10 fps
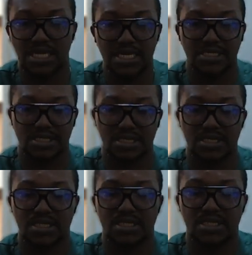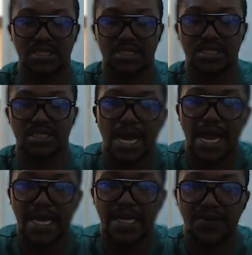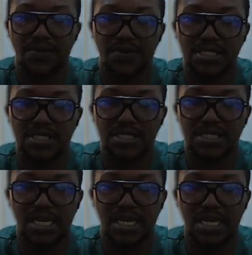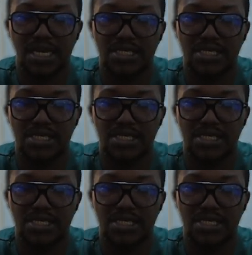list. I create a list of